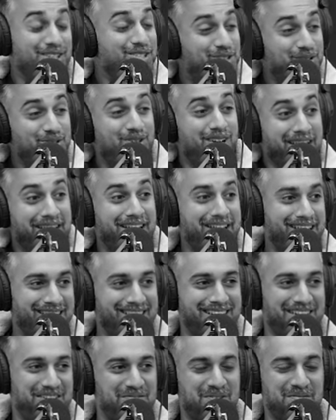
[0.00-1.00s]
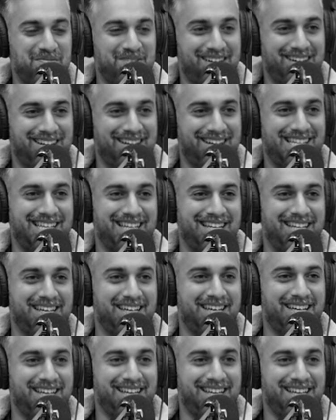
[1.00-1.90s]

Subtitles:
I used to lie to Mom and Dad.